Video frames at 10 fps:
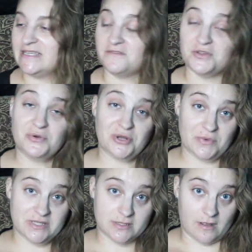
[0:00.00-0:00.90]
If you don't know
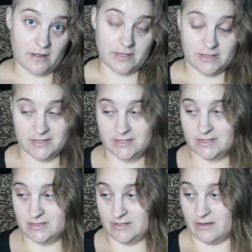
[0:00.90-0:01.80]
what Saw
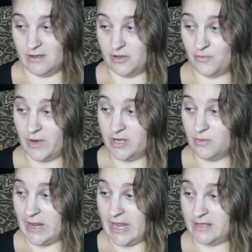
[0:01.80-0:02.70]
is, right
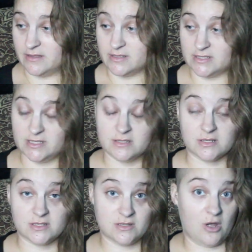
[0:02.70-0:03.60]
away, this is
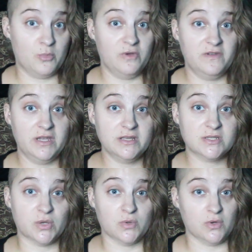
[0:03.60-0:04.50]
a Saw movie,
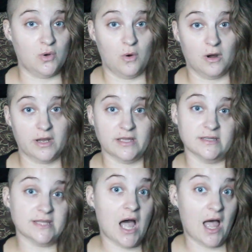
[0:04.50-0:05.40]
so the gore
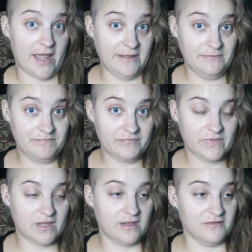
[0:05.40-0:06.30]
is high.
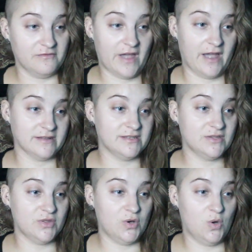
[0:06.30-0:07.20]
In fact,
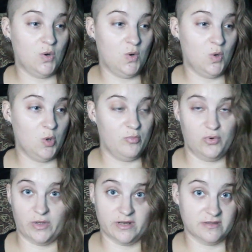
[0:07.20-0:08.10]
the whole
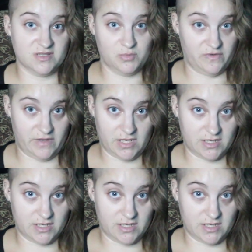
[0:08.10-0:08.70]
point of this movie